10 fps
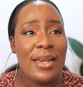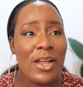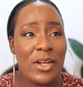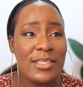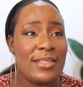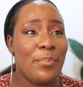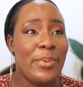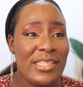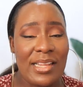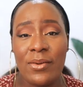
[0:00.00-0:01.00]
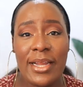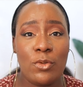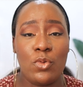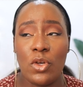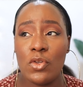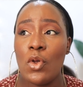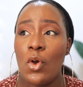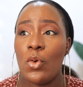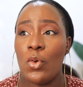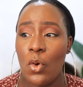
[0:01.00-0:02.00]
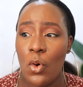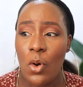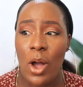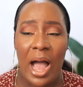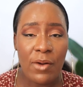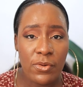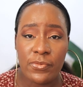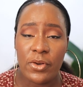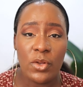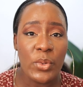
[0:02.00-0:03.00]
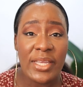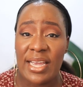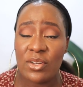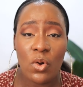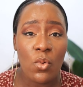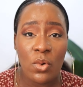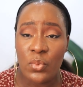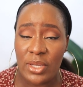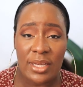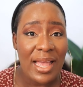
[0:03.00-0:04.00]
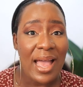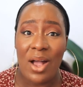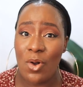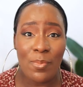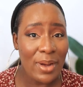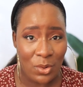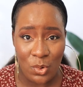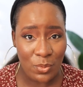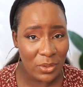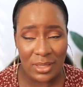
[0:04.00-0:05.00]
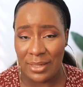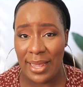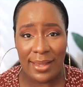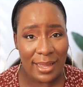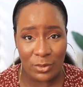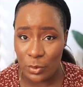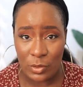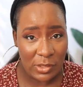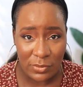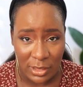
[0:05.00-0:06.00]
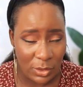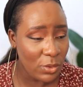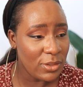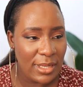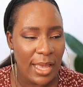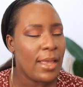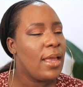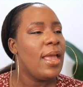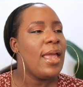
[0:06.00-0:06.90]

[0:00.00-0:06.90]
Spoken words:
Lagos is a place that I would like to just go have fun for a weekend or 1 week and come back home, okay? Like, I don't want to live in Lagos, yeah.